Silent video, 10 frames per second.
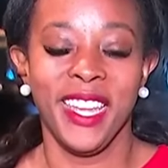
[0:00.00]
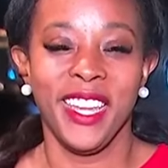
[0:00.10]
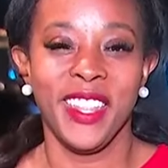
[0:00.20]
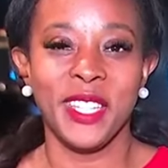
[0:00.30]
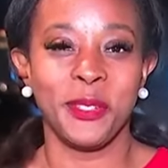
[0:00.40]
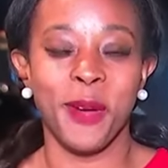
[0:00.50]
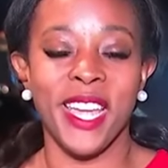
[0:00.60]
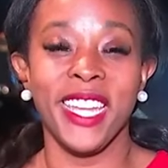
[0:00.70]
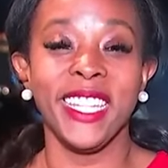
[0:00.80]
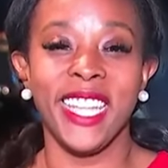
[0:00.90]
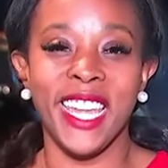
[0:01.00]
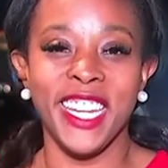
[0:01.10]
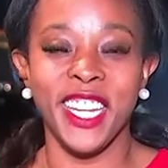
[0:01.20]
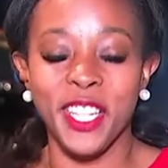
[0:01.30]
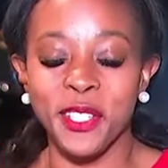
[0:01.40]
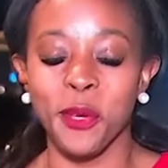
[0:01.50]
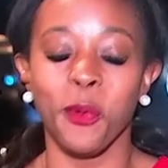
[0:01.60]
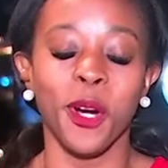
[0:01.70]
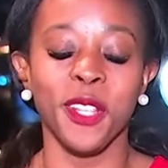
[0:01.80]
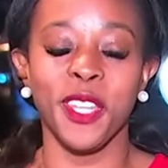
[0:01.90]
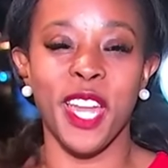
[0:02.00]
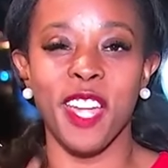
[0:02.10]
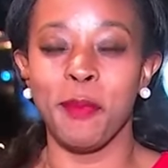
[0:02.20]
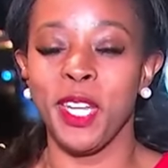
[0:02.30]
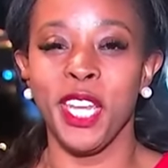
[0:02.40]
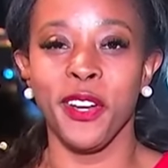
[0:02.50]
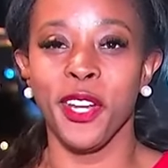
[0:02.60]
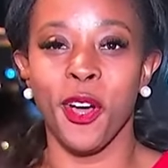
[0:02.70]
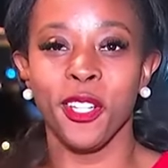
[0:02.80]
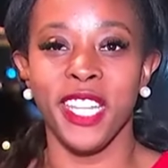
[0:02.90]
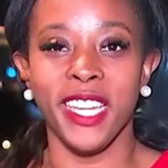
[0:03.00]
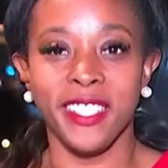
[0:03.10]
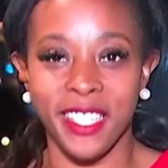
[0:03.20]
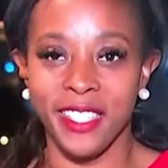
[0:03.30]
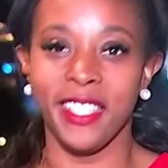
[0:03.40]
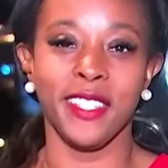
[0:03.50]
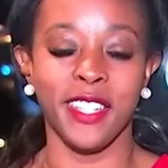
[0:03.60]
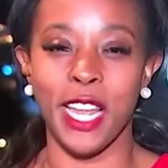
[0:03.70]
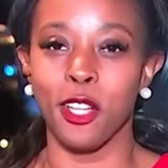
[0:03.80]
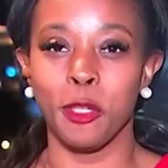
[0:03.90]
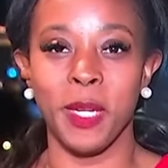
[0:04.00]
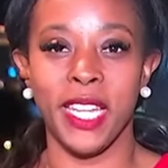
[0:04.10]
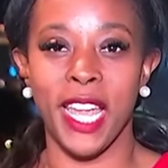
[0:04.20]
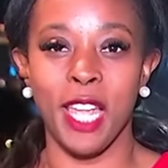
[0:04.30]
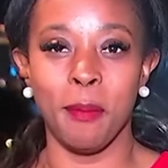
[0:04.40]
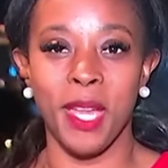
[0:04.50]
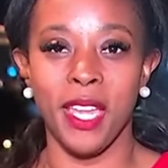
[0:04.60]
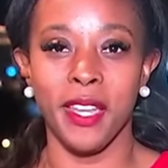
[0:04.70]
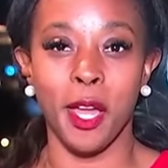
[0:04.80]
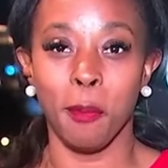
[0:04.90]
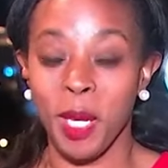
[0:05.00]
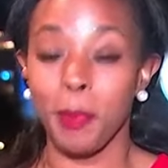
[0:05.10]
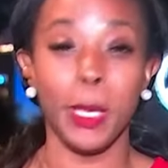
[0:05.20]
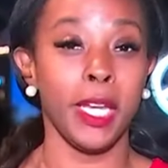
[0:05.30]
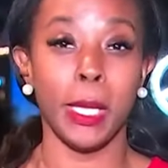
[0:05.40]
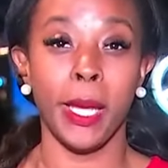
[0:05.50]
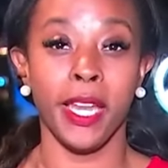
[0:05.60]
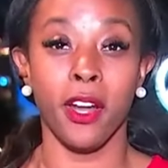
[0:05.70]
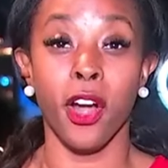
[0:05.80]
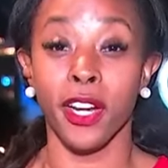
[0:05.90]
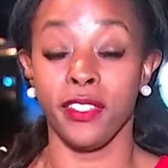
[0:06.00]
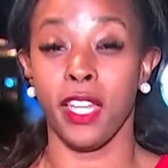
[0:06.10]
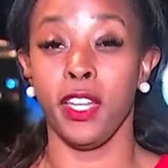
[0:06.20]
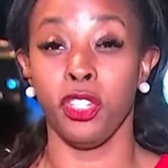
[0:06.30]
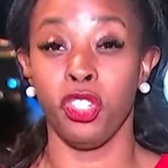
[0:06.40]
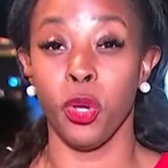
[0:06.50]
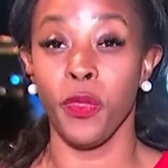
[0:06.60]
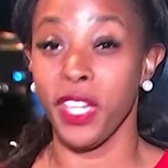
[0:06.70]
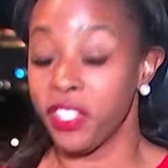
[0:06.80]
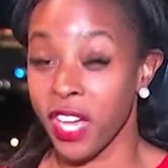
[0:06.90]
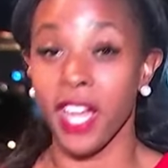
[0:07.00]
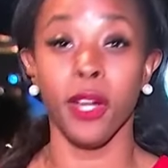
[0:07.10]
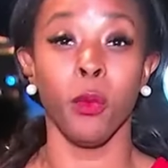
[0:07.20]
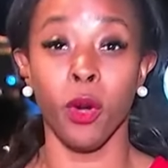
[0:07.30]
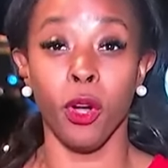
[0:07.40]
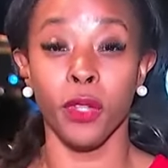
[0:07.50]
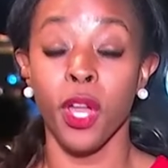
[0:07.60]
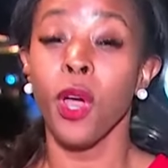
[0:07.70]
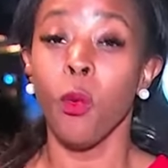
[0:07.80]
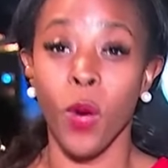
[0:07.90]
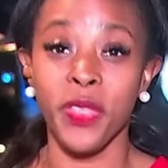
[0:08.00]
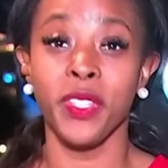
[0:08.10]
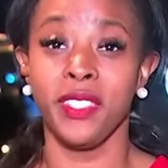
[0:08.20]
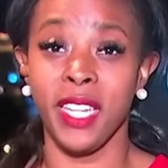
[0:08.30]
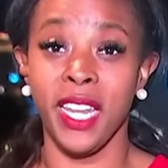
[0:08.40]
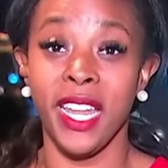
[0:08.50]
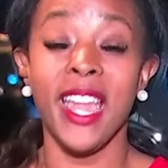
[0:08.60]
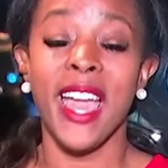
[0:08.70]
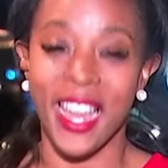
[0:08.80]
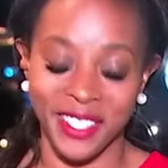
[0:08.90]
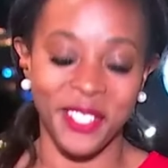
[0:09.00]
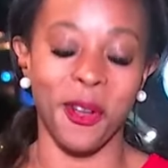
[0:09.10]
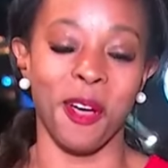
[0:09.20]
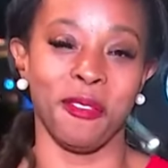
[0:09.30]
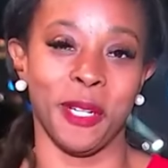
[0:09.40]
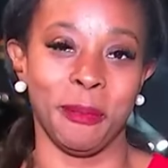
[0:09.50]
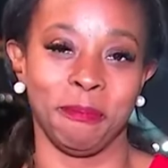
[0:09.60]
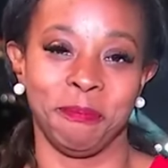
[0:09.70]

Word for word: That's right. Elated is the word that I've been hearing all day since this announcement came in. Now, people in Atlanta are excited to show the entire world what the city has to offer.